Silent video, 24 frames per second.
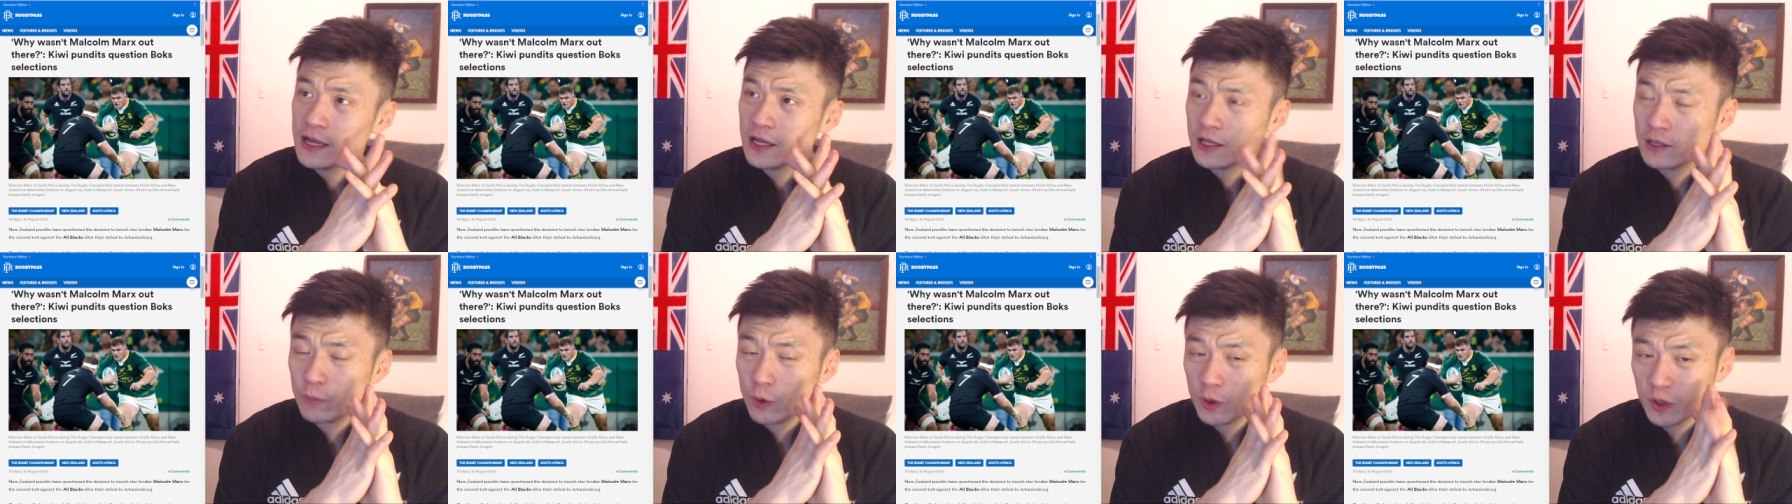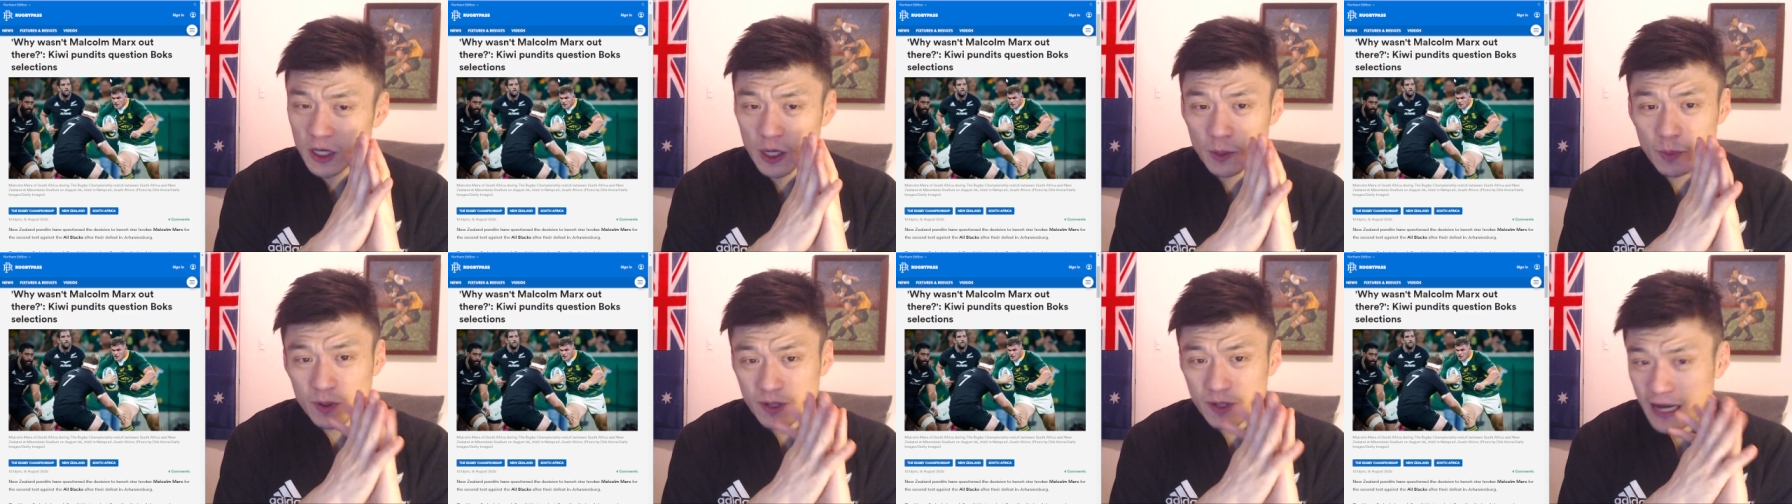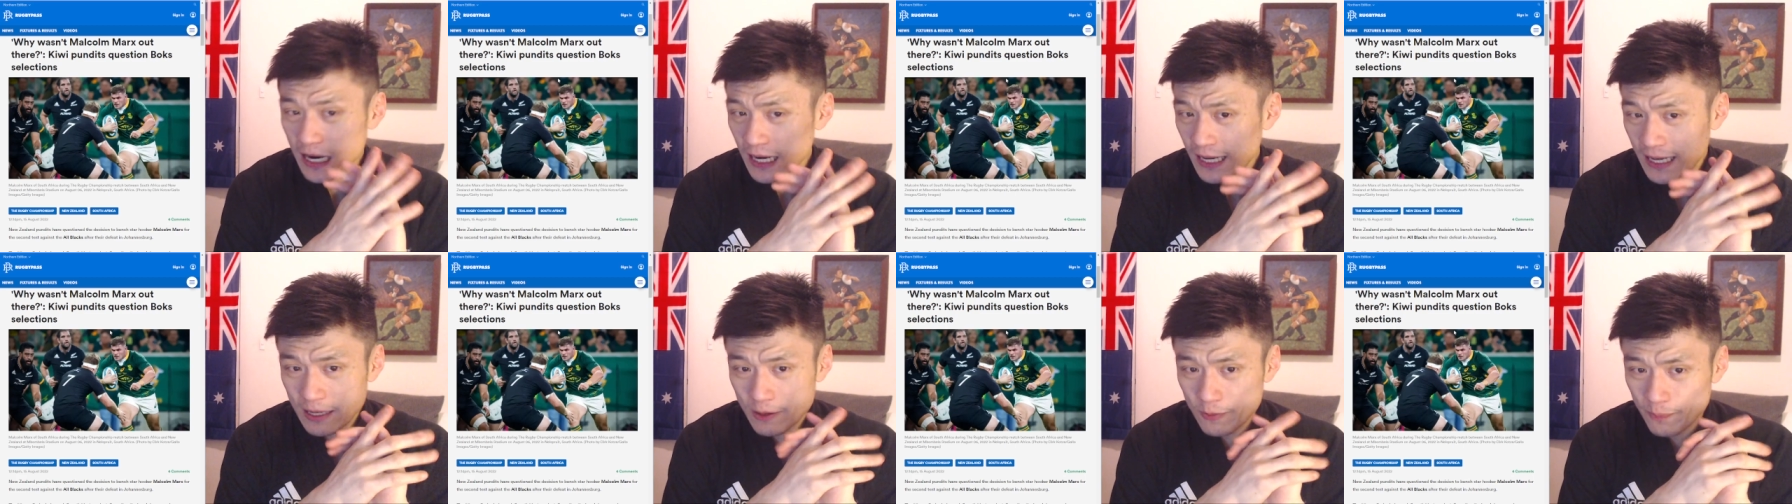
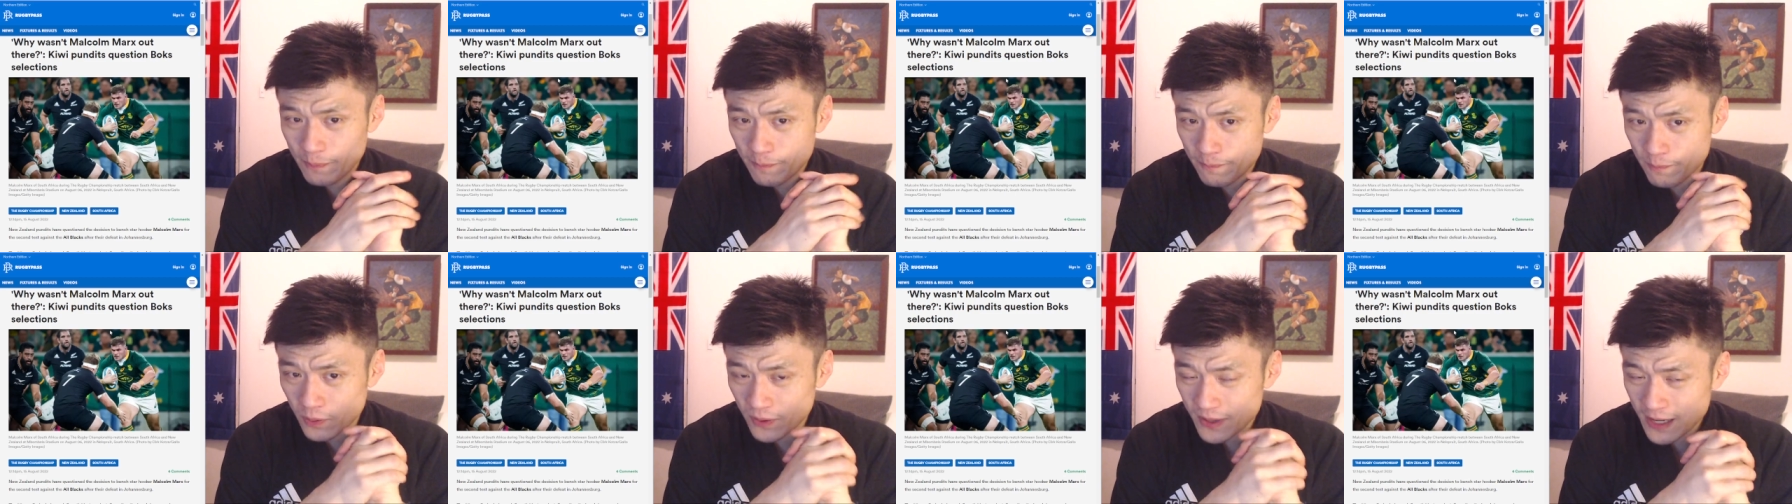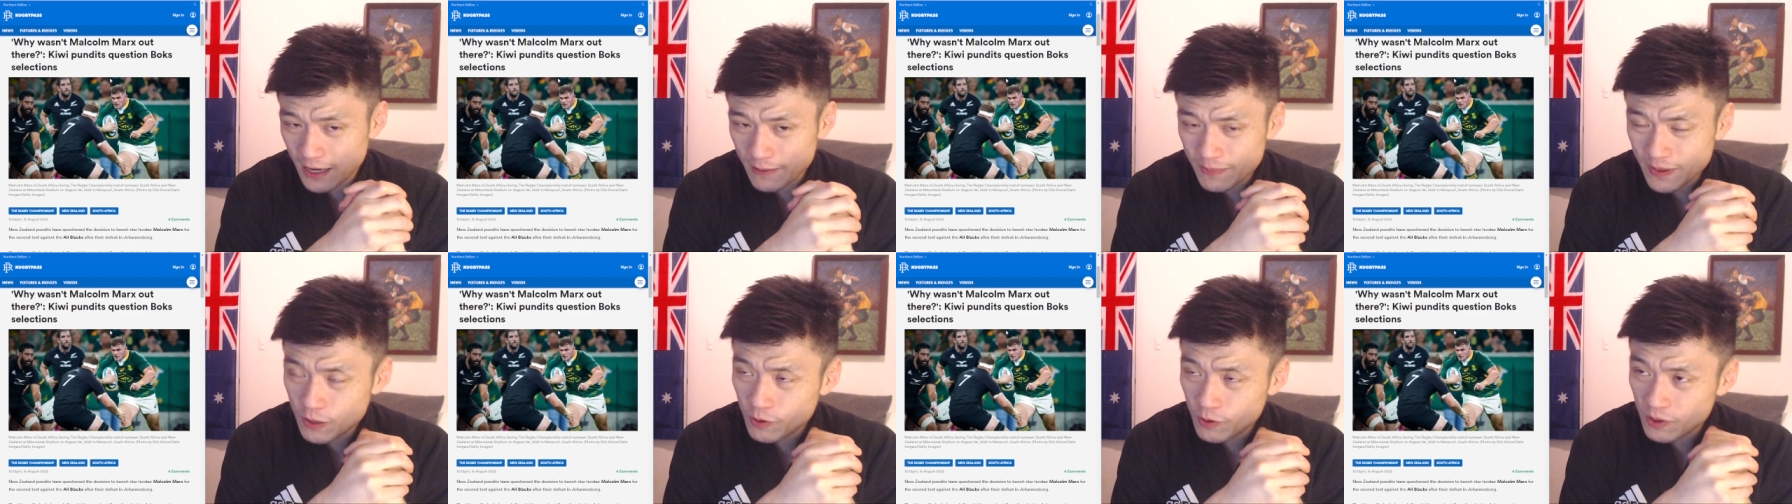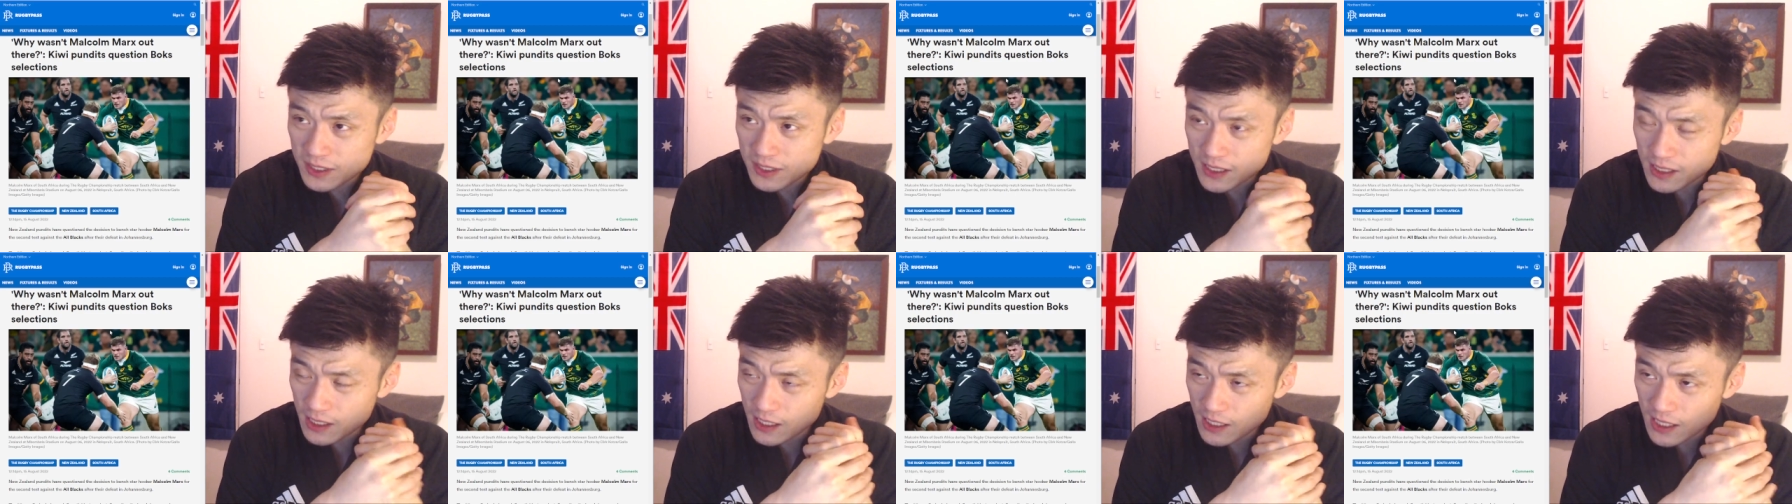Bungi Bunabi was